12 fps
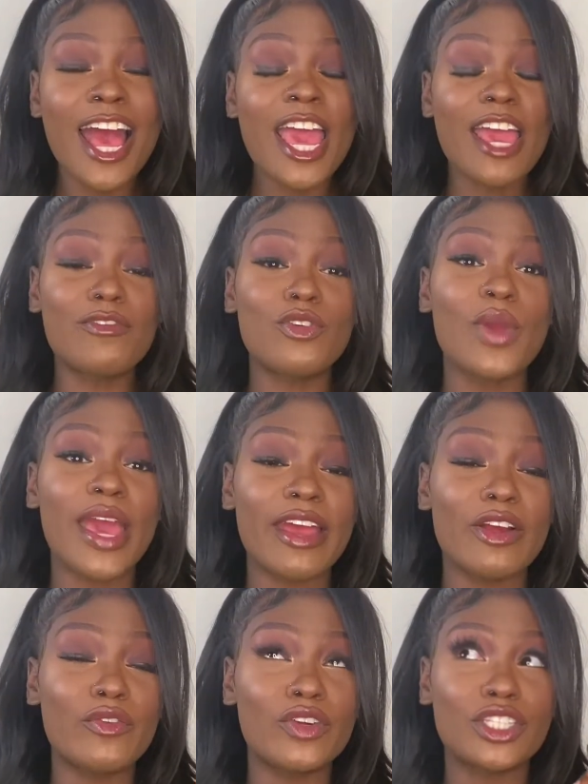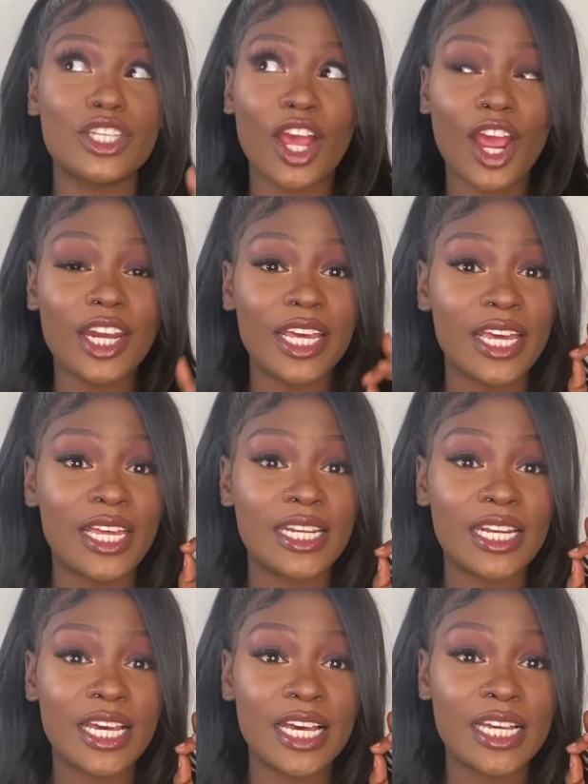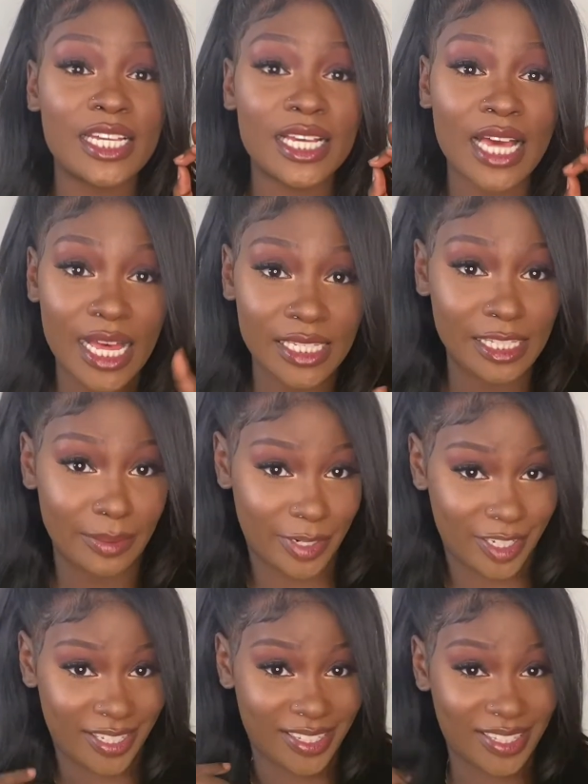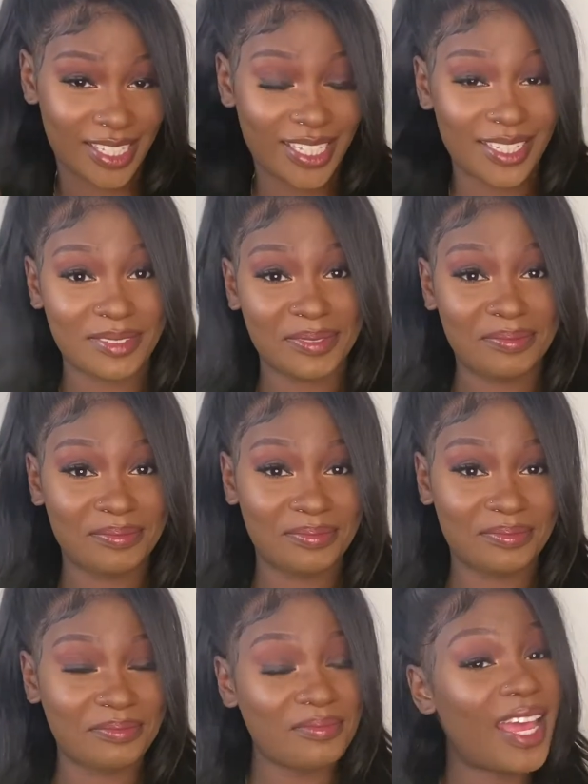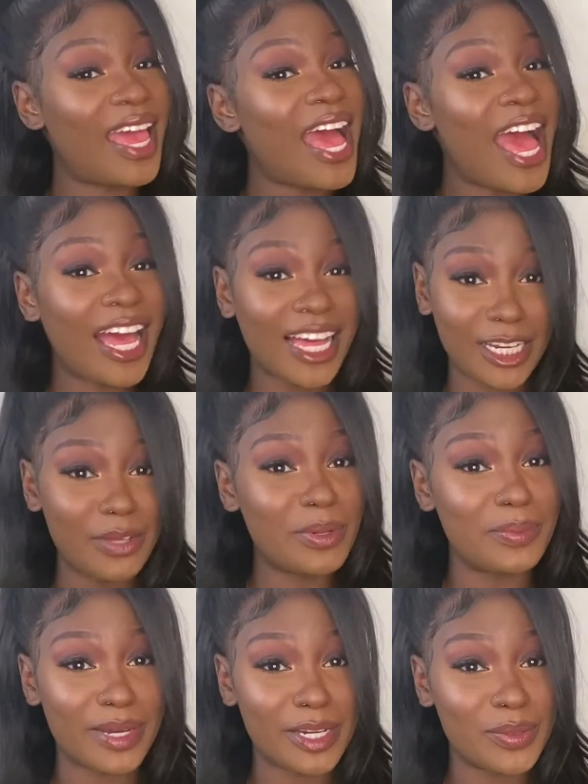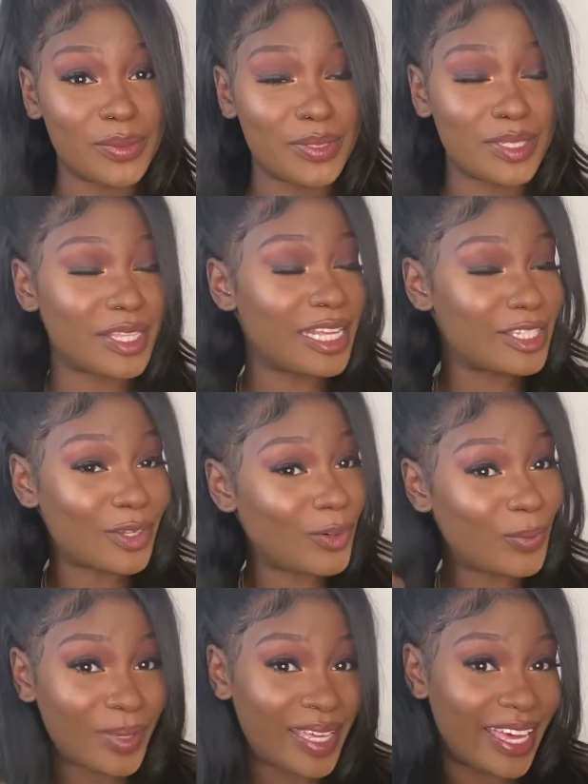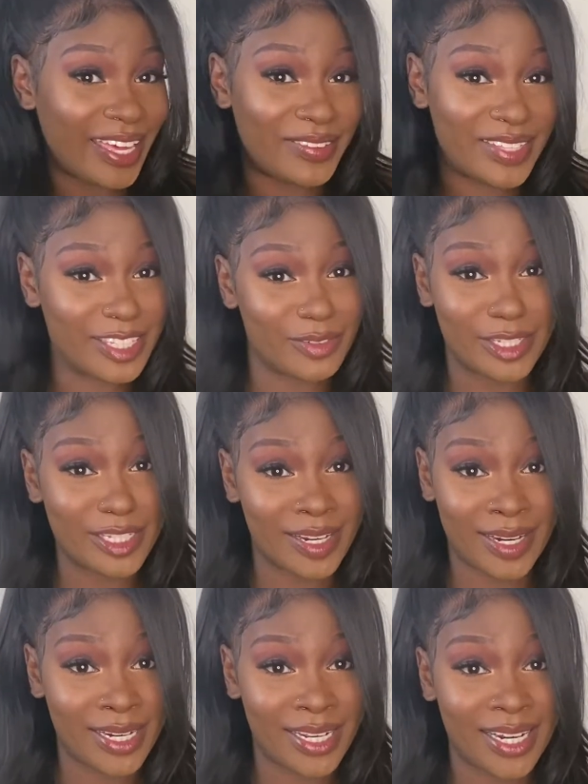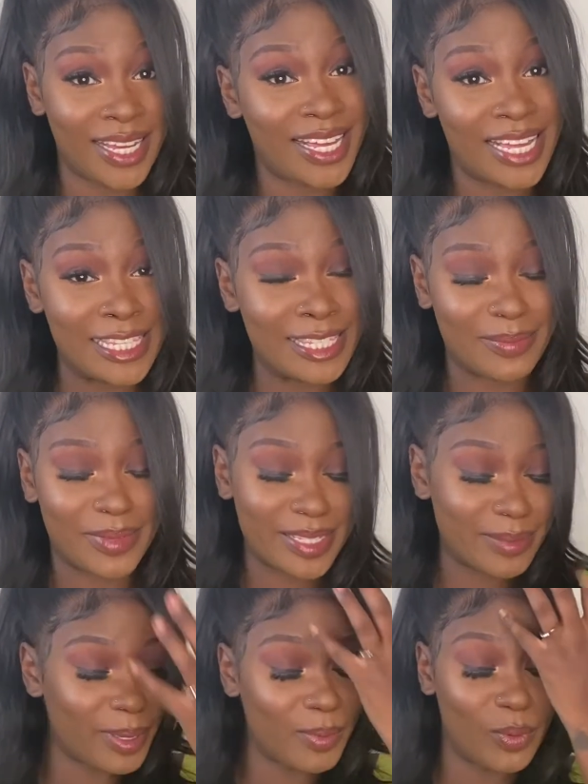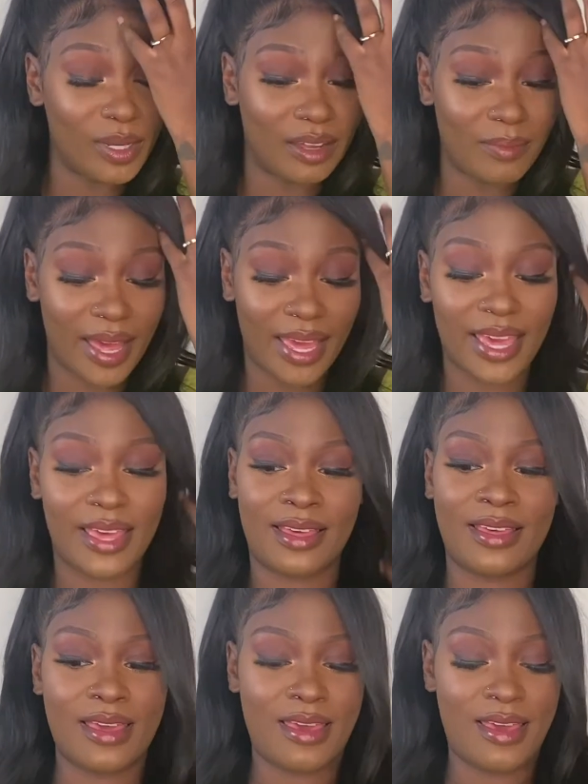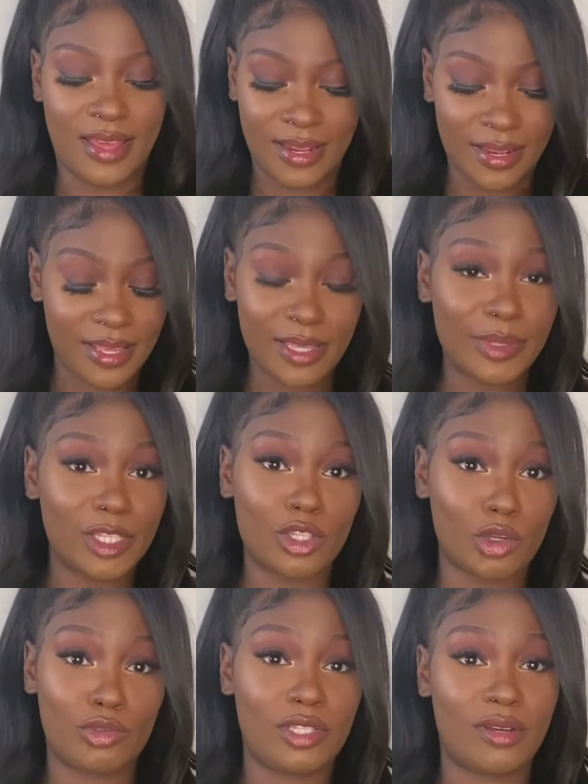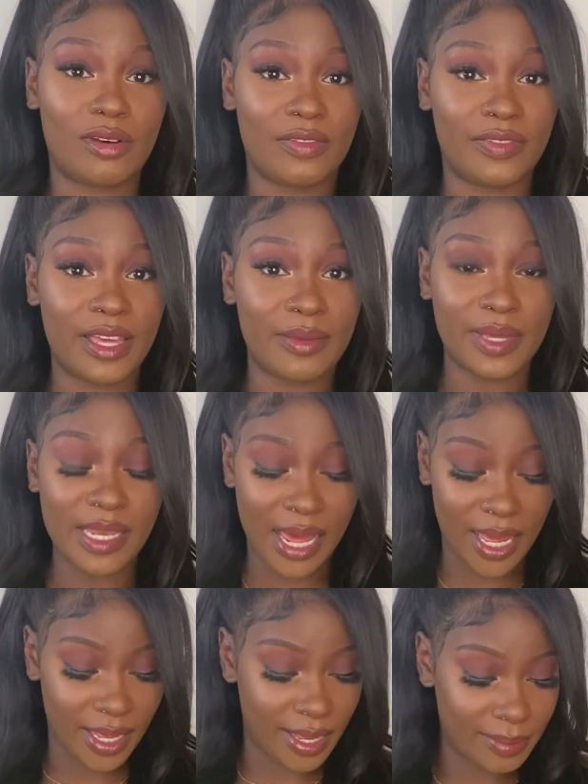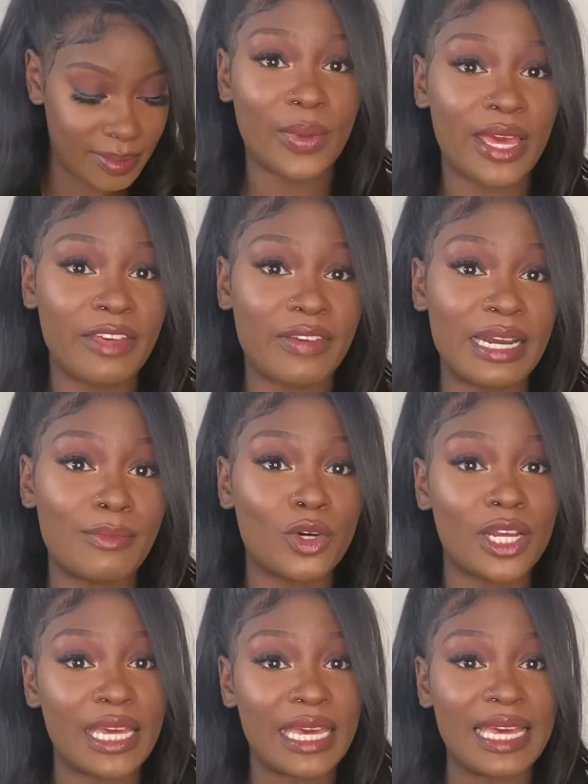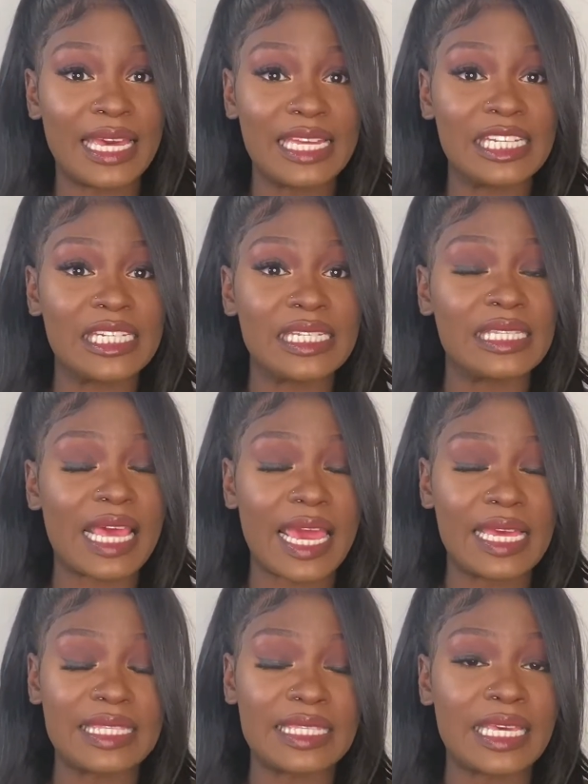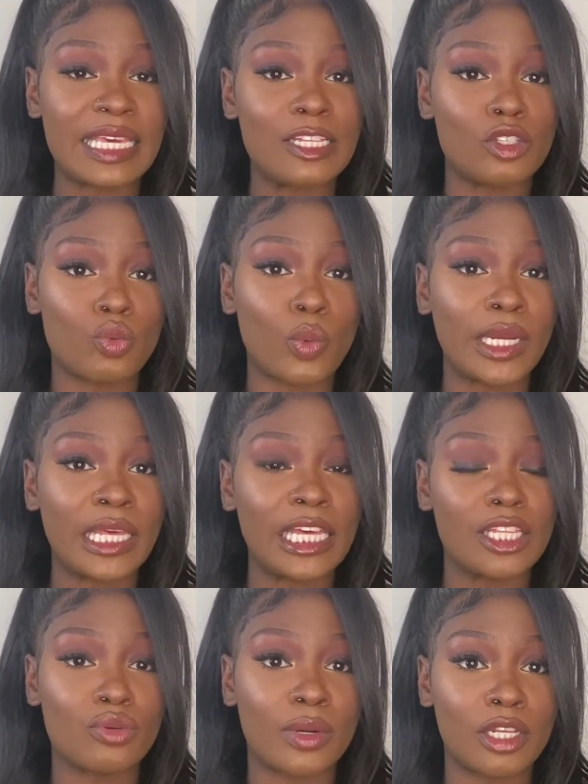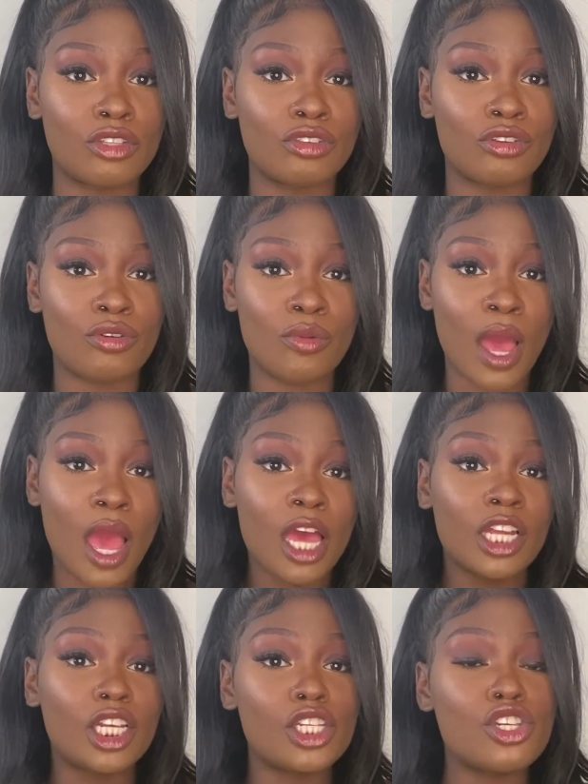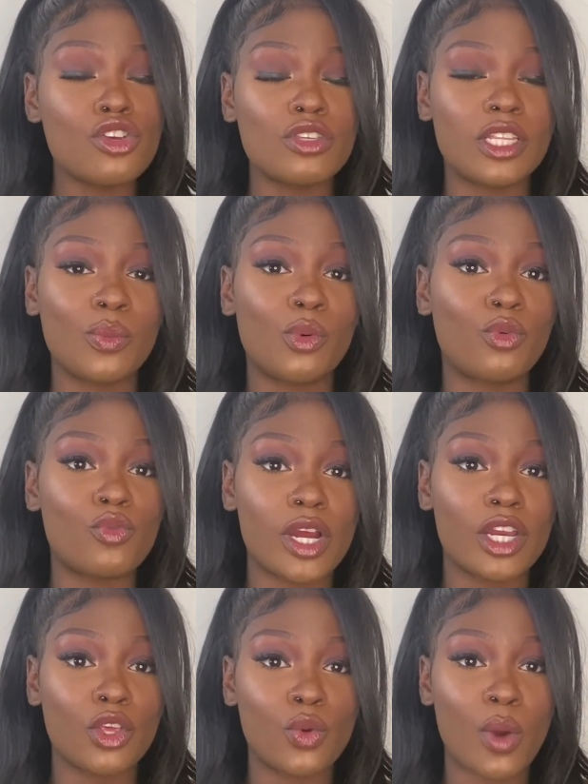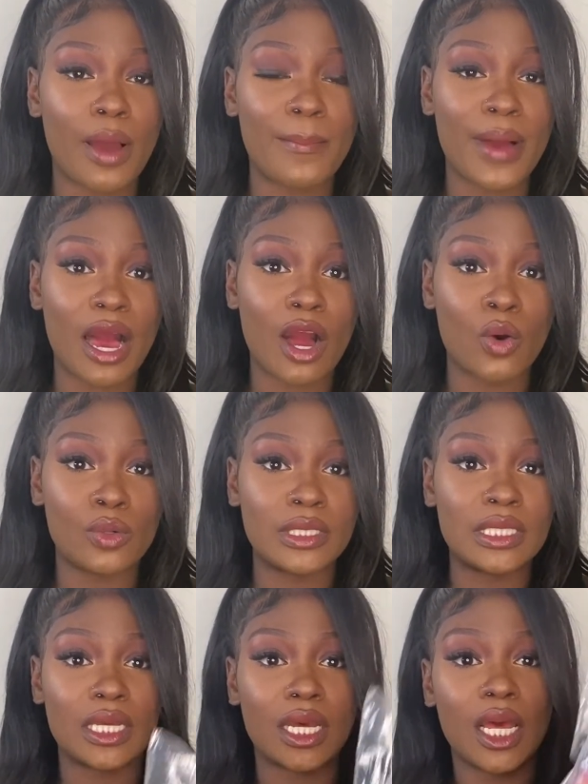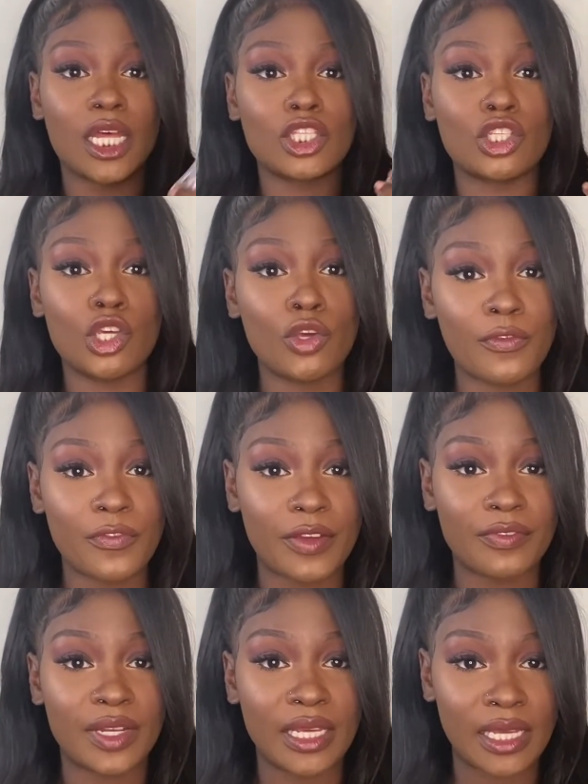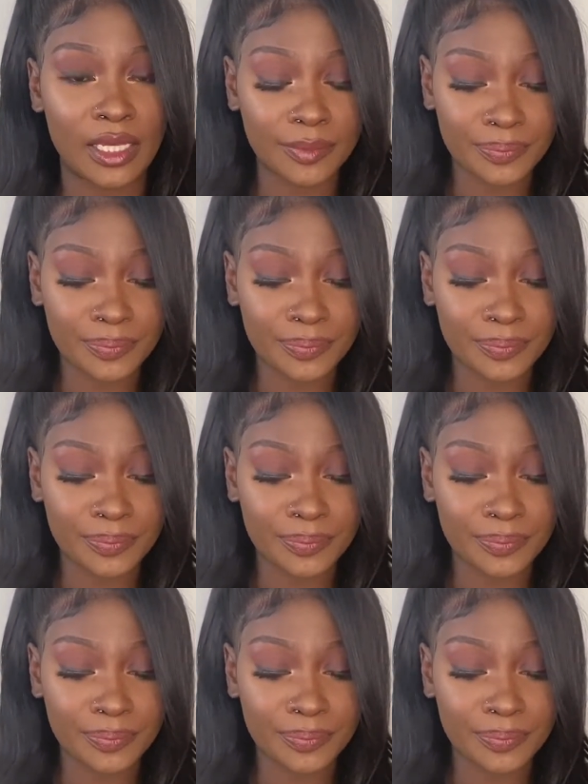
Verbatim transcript: if you have returning customers. Hollywood bundles, that's all we had is returning customers. People love my hair it'd be so soft they'd be like upset and i'm going to get in inches 18 20 and 22 this usually will run you about 250